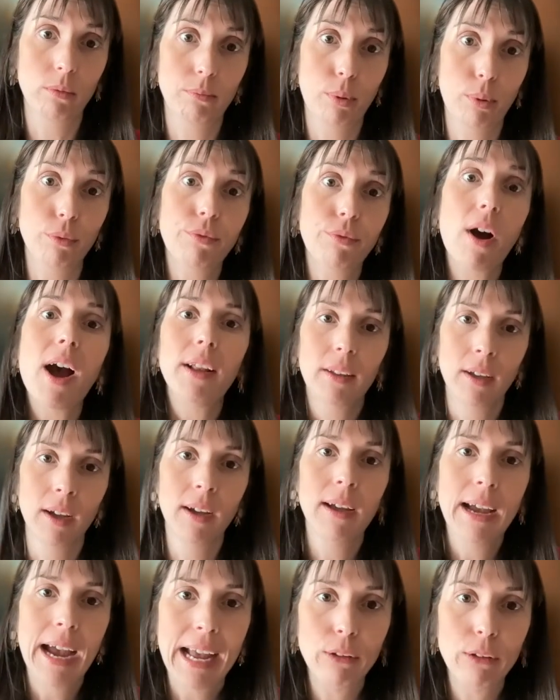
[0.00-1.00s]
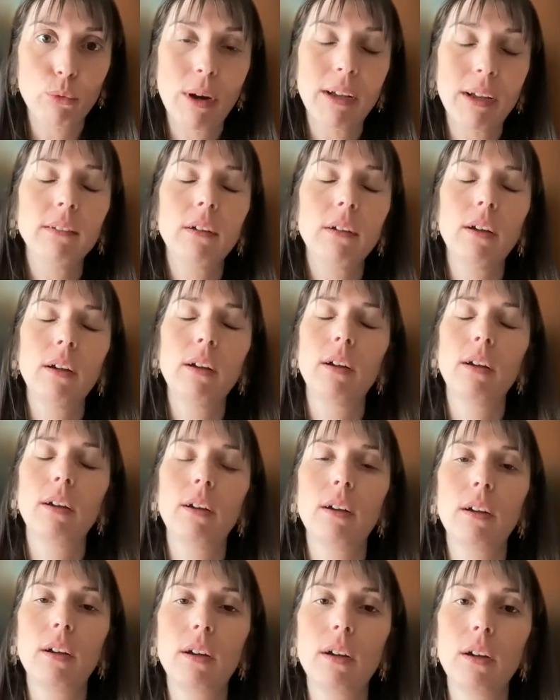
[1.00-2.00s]
provide and
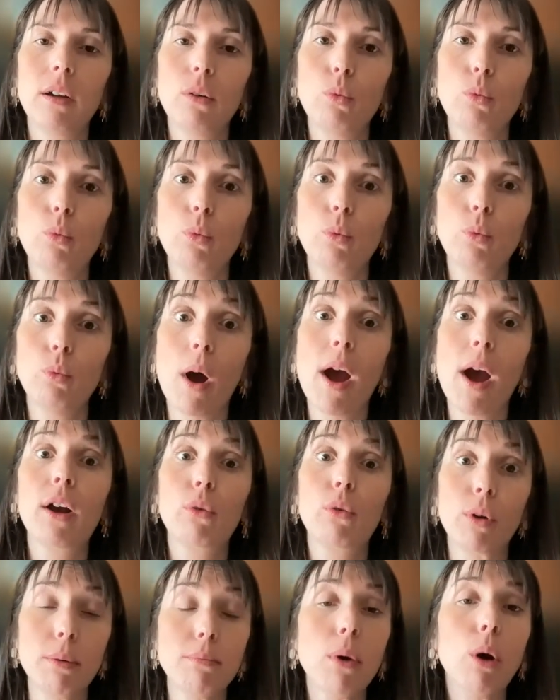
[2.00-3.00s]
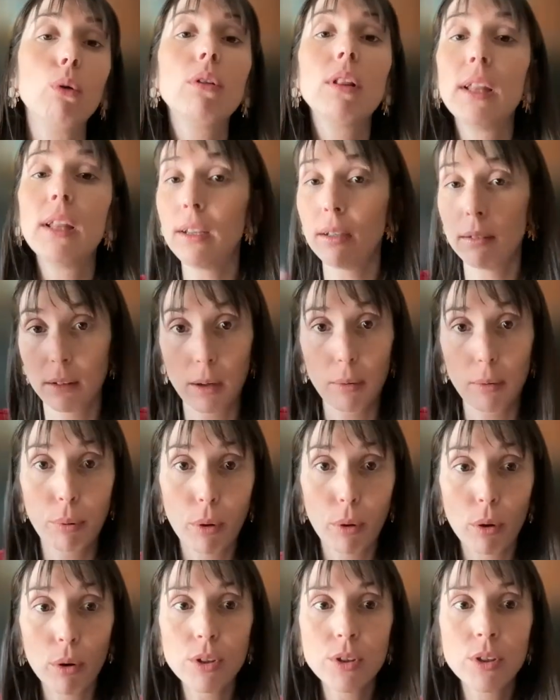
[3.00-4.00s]
render work remotely
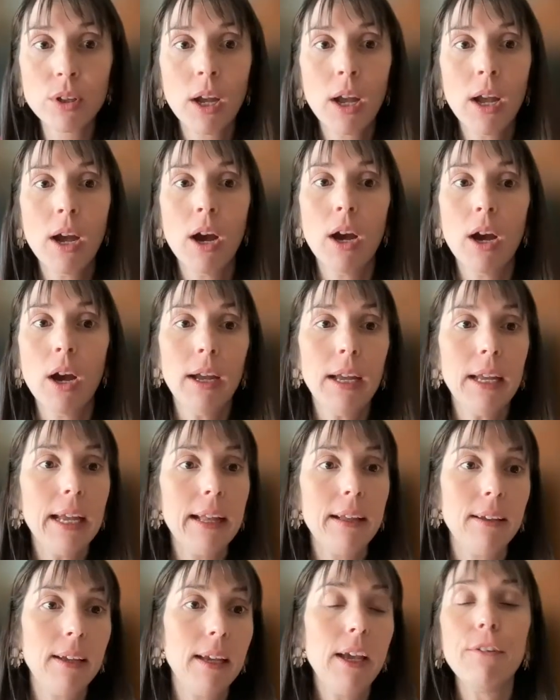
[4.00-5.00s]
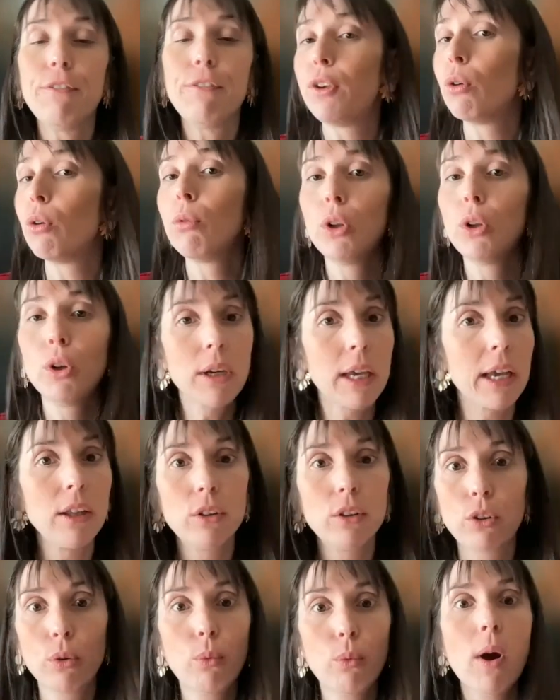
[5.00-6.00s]
abroad. If you're
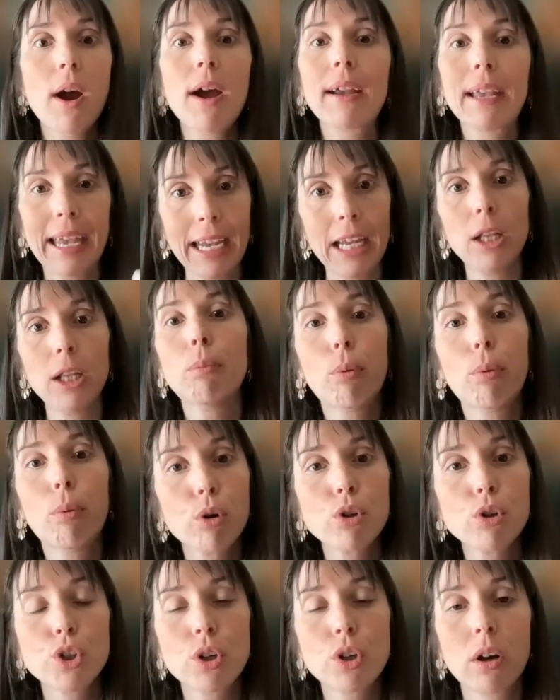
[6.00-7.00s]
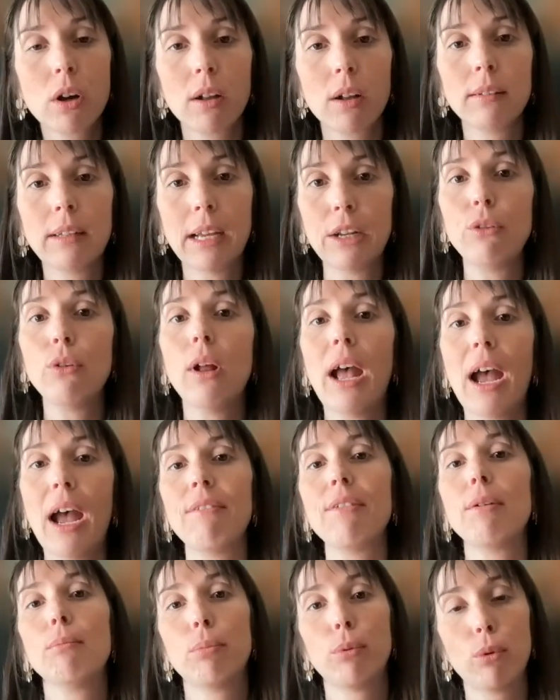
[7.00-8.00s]
looking to work in Portugal, then you'll
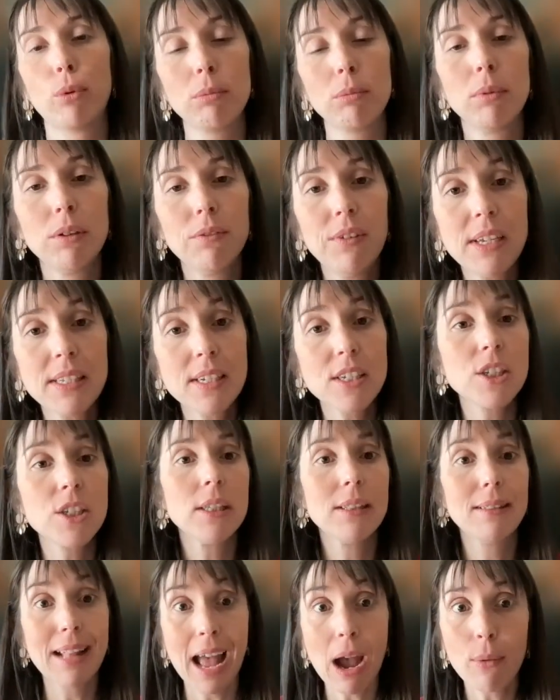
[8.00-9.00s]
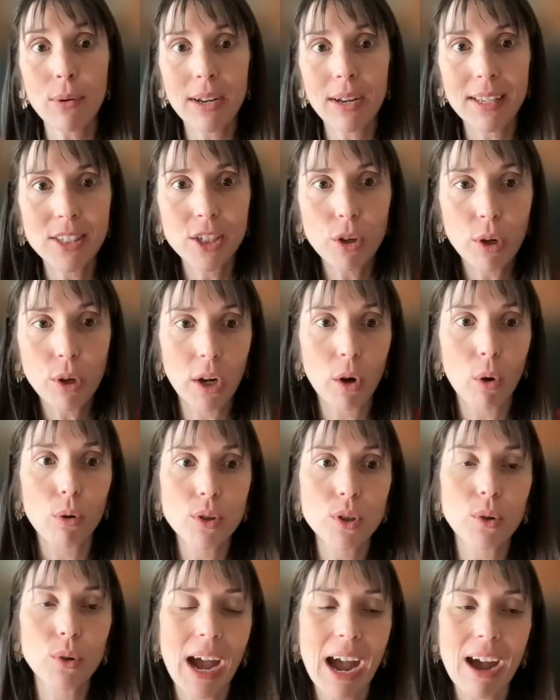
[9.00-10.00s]
have employment visas. Nowadays, you can
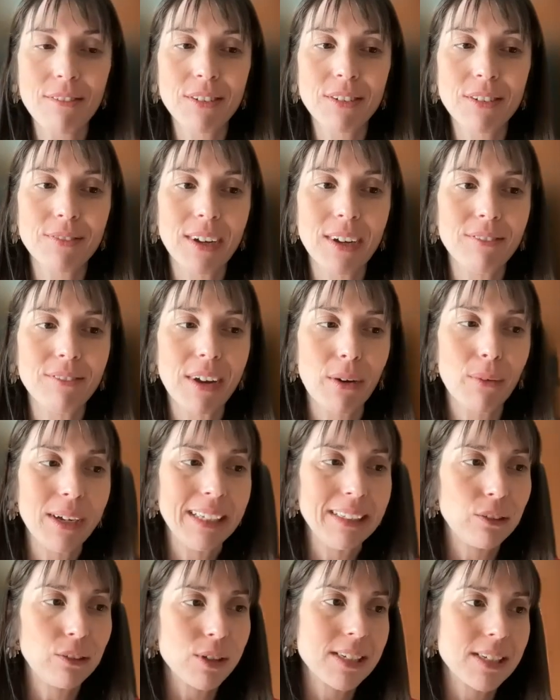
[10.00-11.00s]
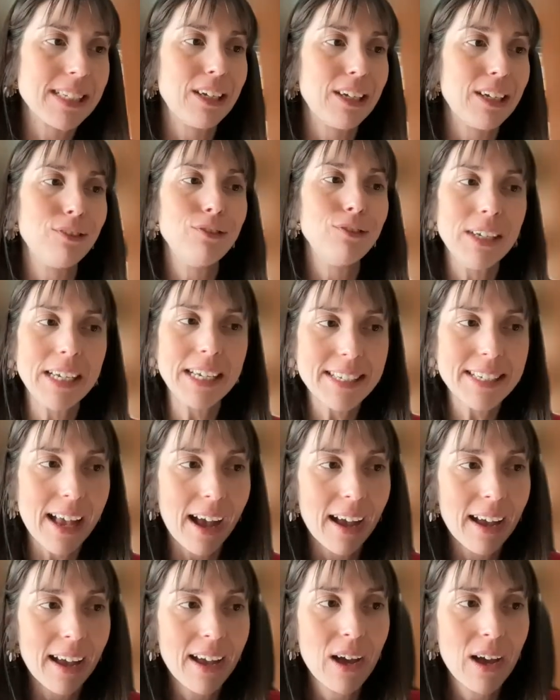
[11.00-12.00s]
also have a very interesting
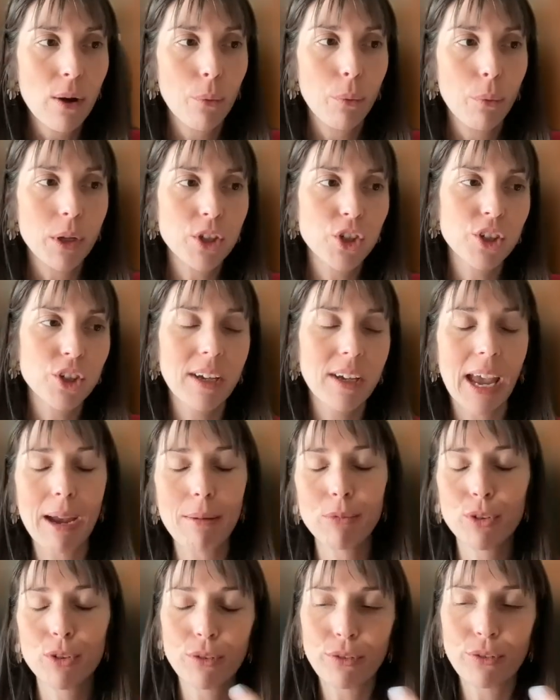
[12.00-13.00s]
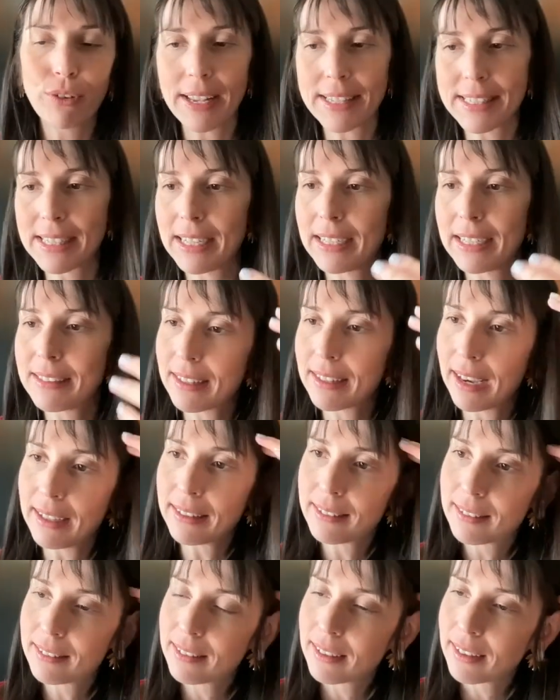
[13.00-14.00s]
visa, which came to
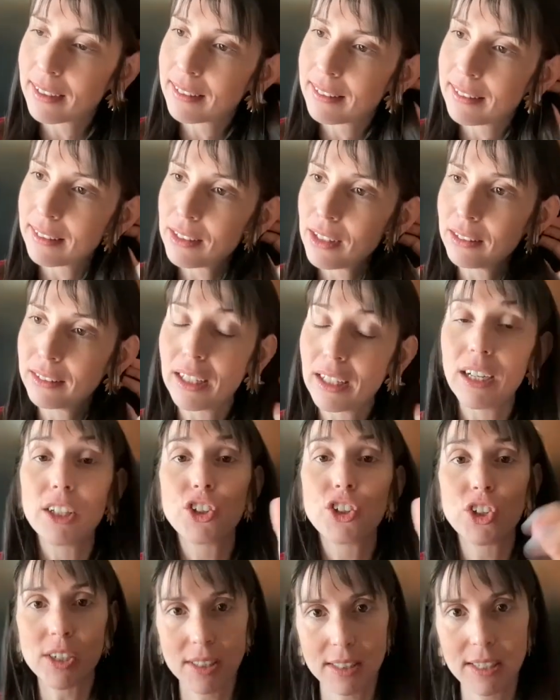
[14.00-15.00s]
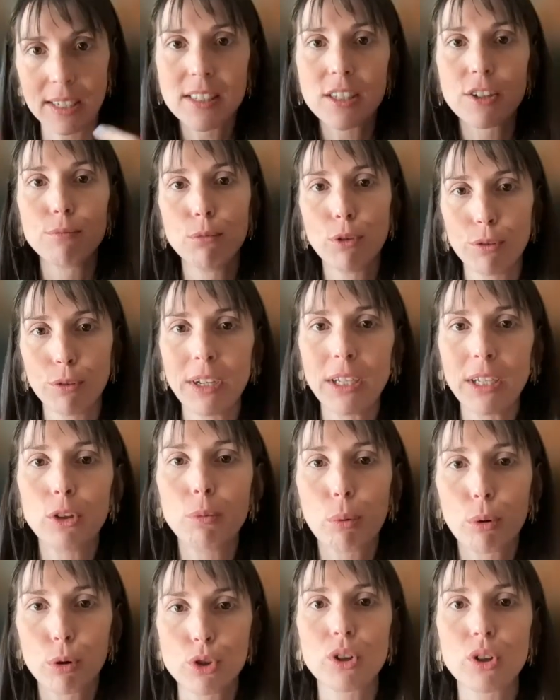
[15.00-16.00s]
facilitate the logistics of moving to
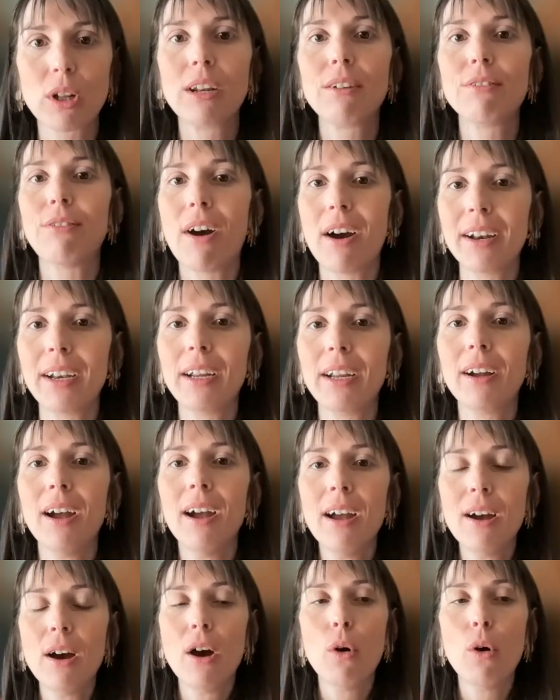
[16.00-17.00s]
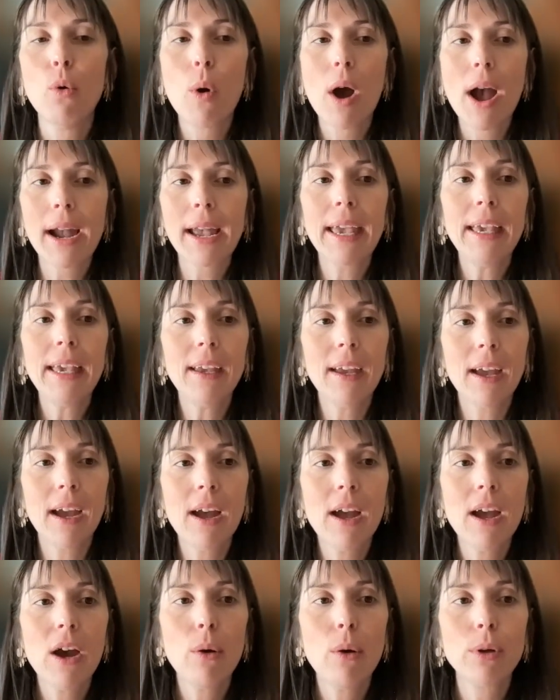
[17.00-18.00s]
Portugal and finding work
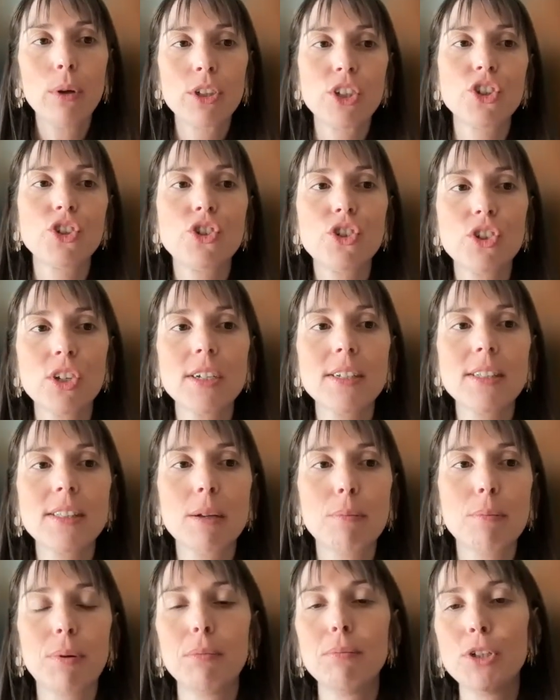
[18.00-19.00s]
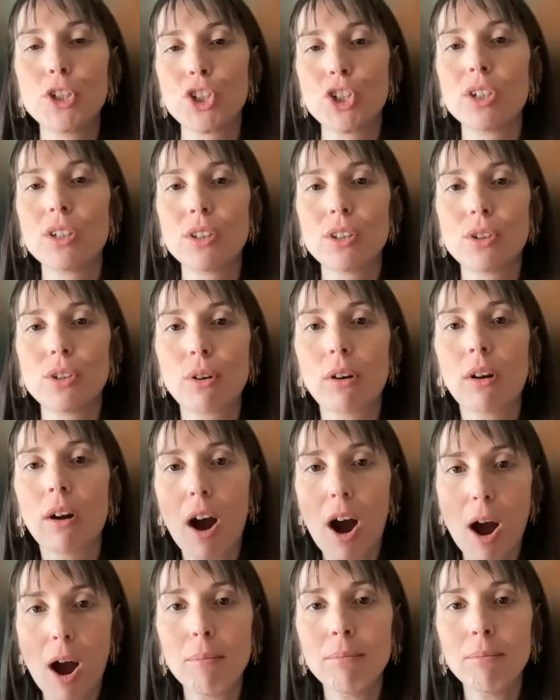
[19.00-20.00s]
here, which is just a permission to
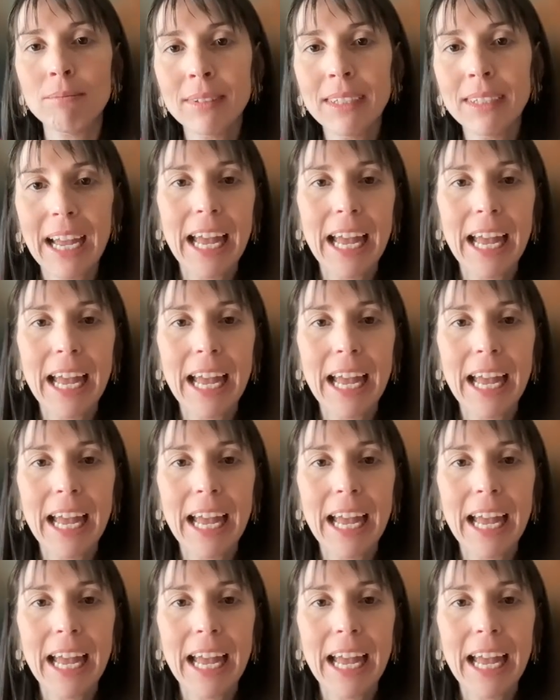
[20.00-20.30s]
come